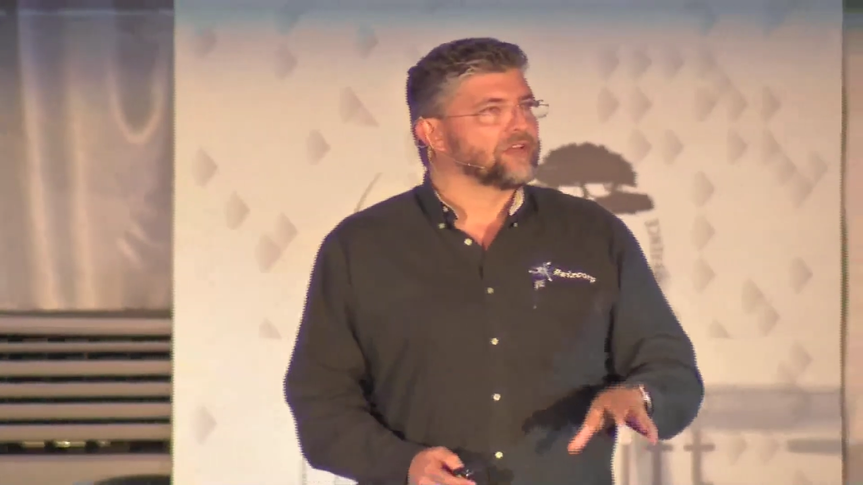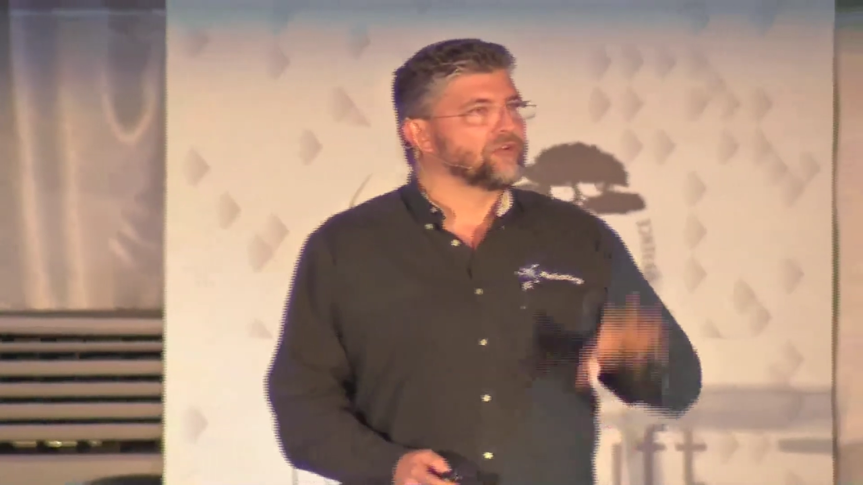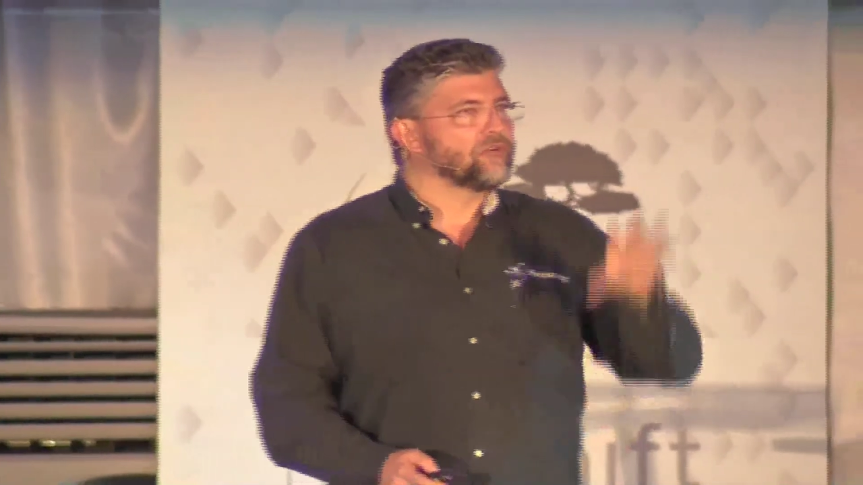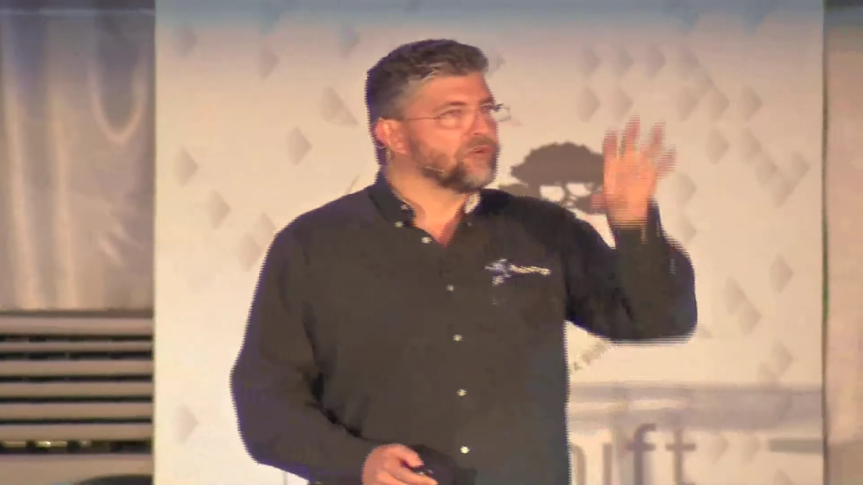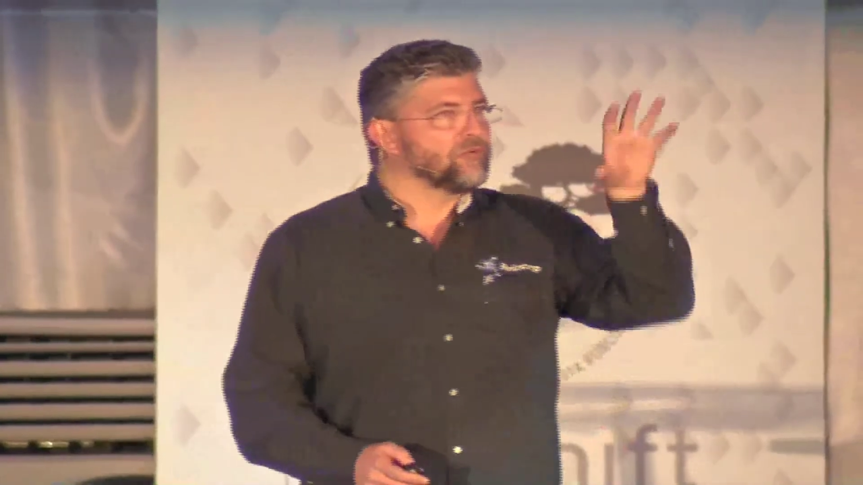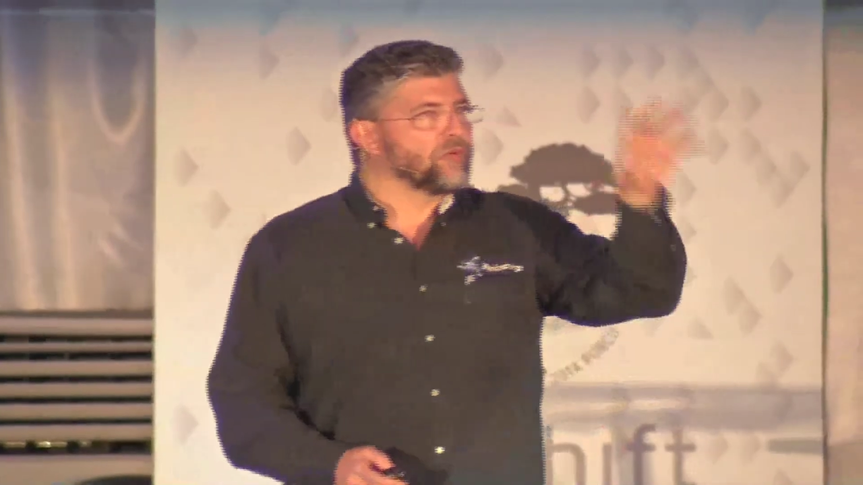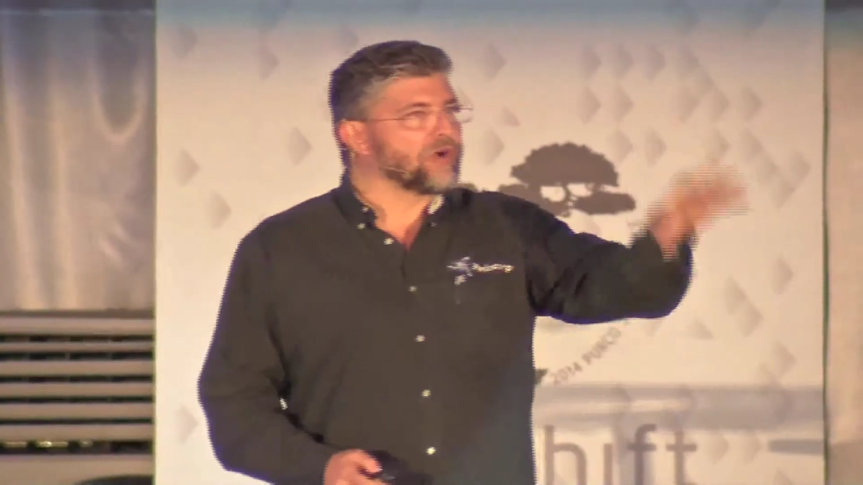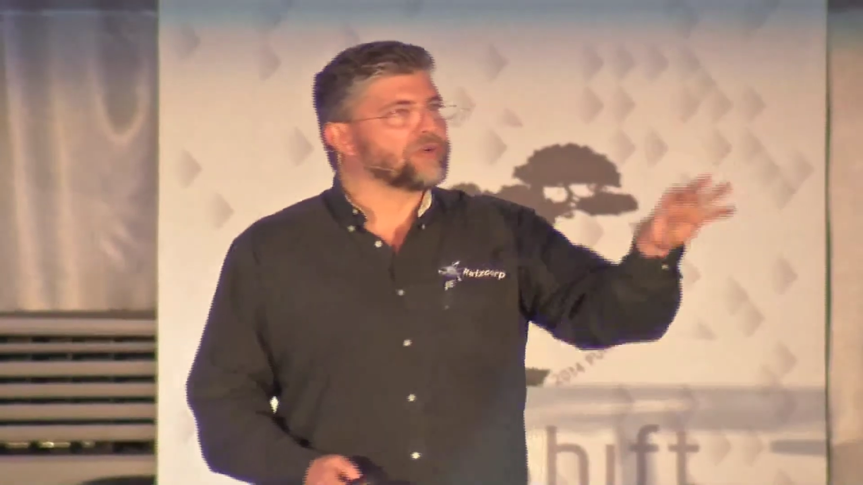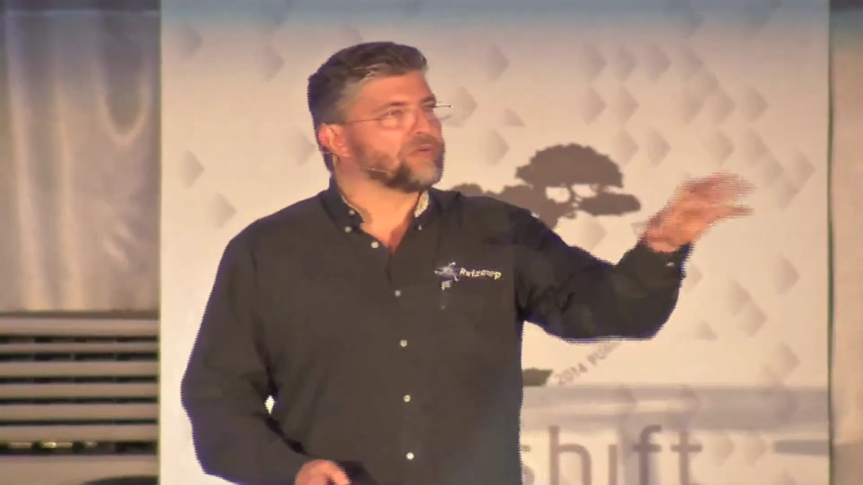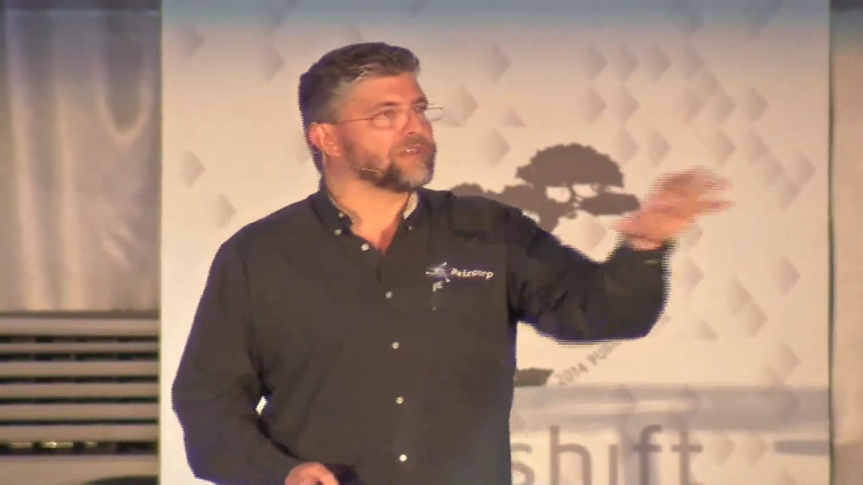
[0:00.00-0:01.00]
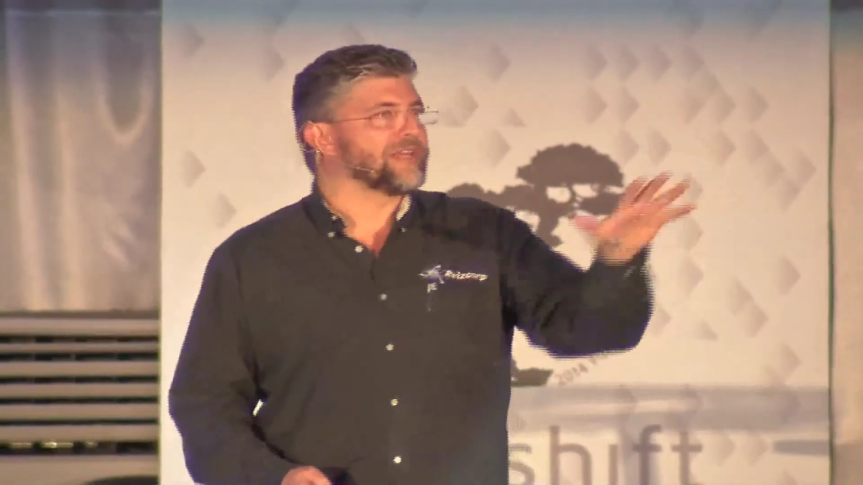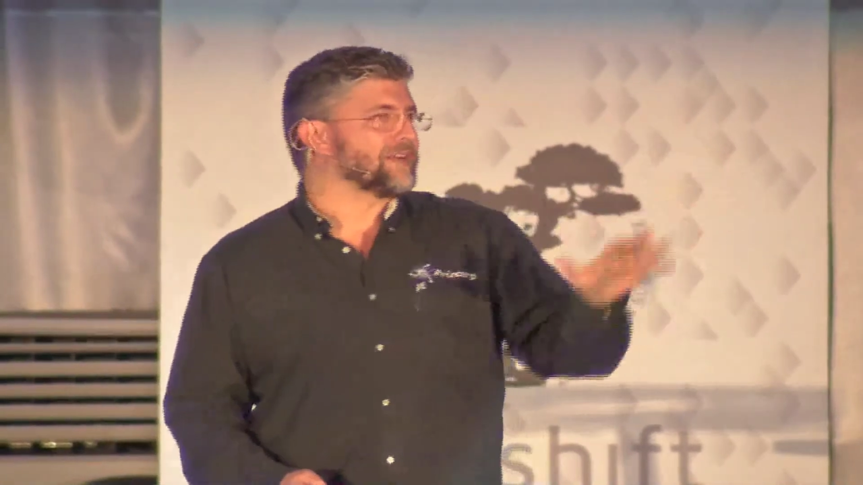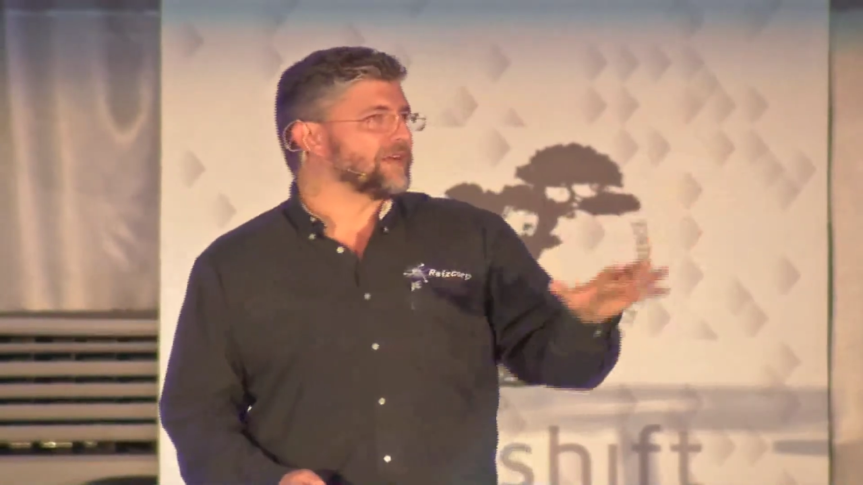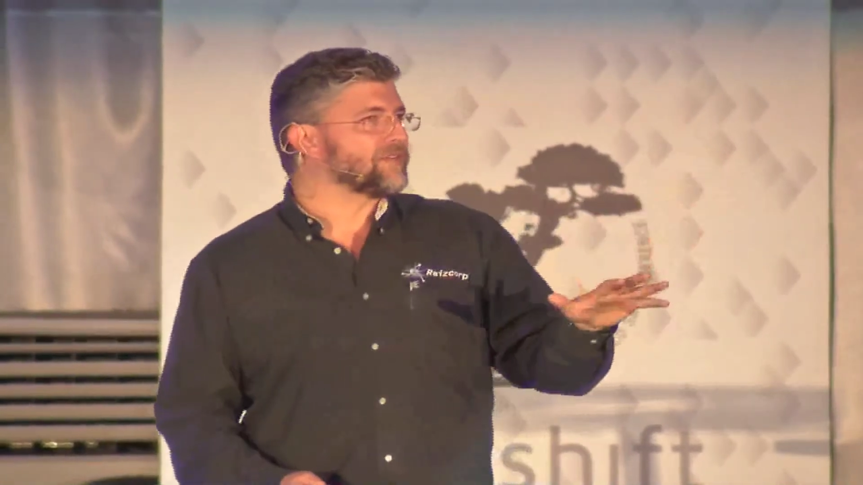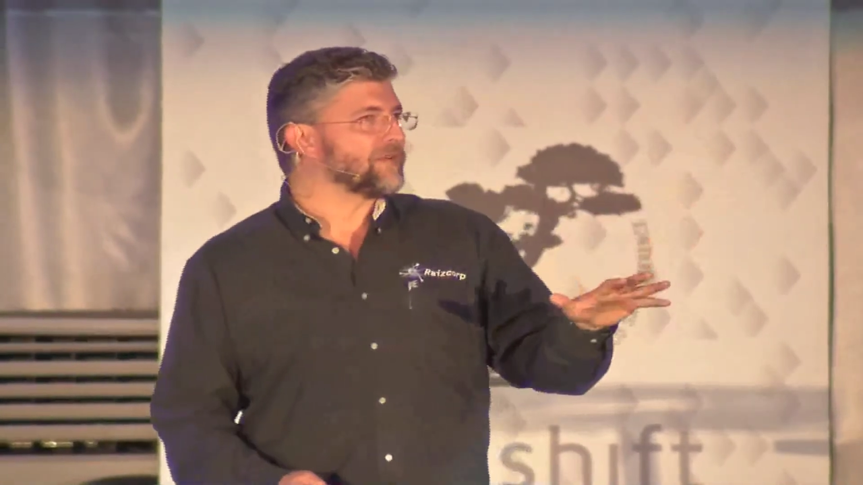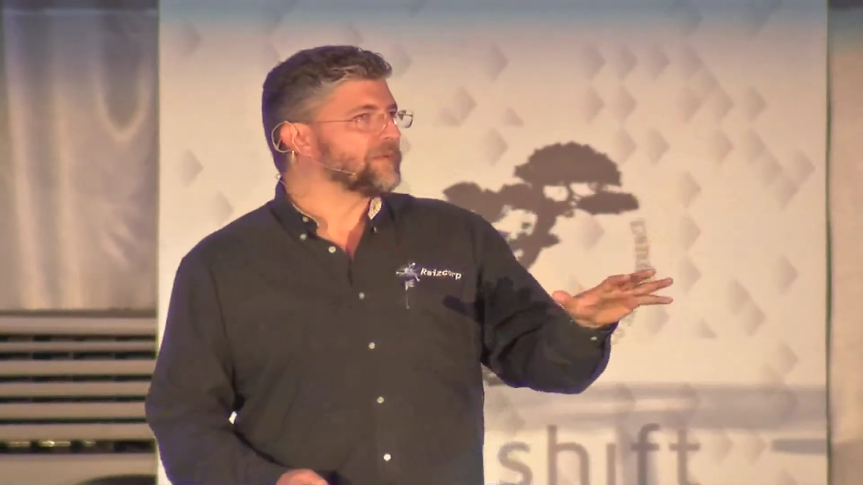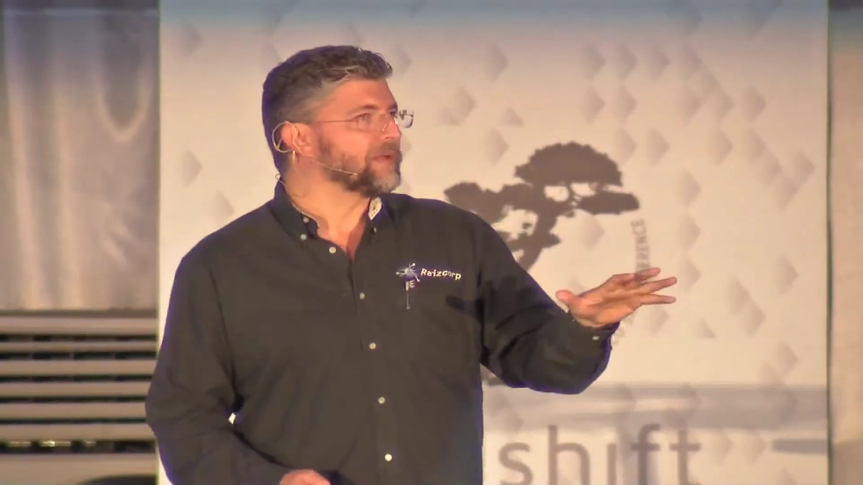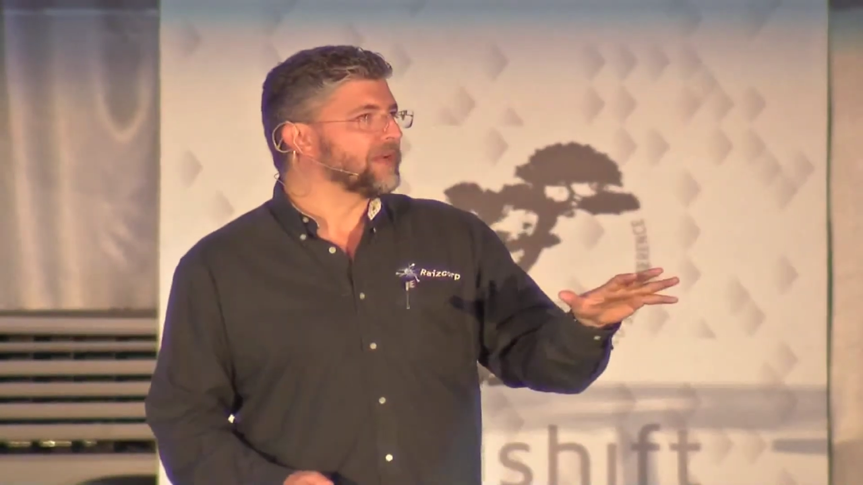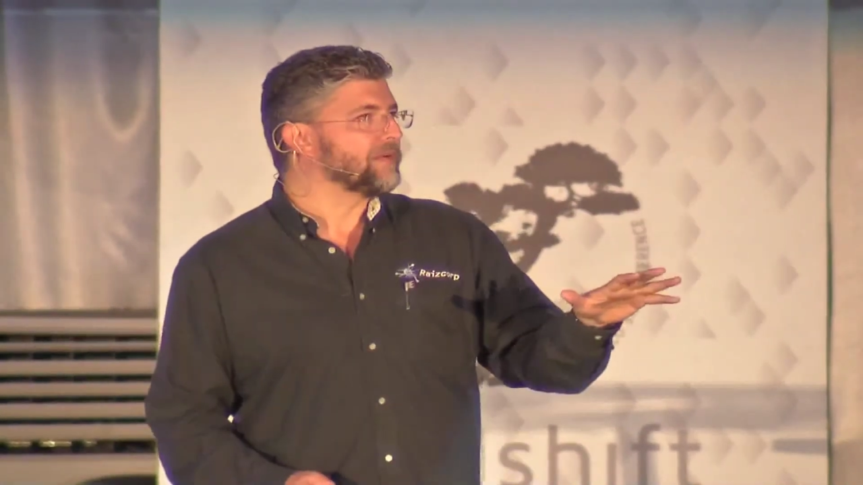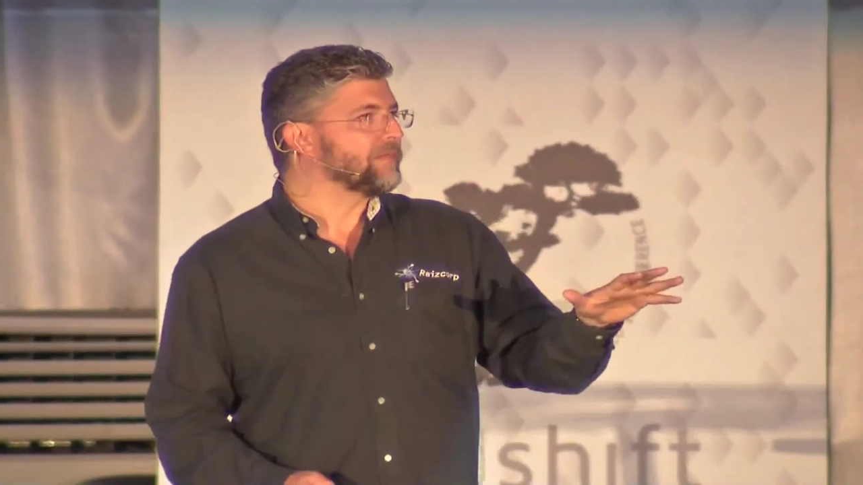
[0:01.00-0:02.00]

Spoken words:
who work with that entrepreneur